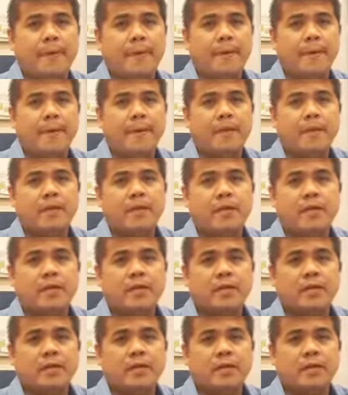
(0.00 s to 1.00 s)
Okay.
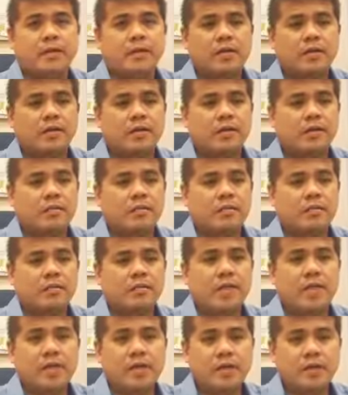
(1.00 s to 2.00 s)

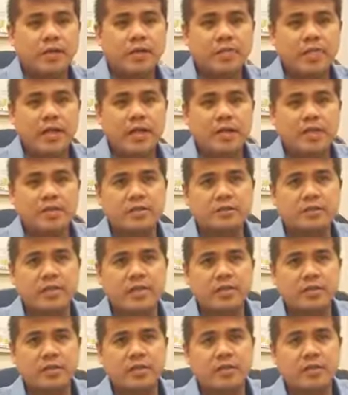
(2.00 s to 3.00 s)
Thank you, my
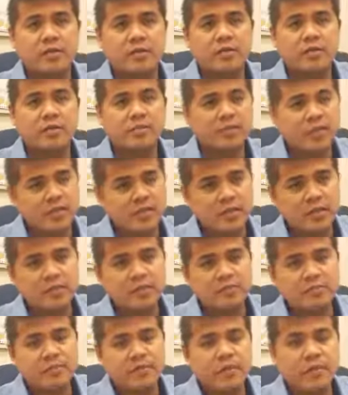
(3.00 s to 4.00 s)
respected or my dear
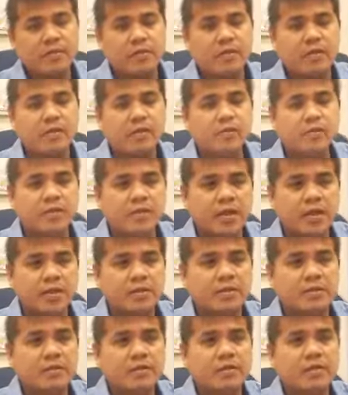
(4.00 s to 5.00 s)
respected
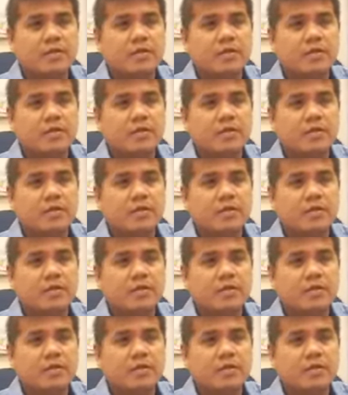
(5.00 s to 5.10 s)
colleagues.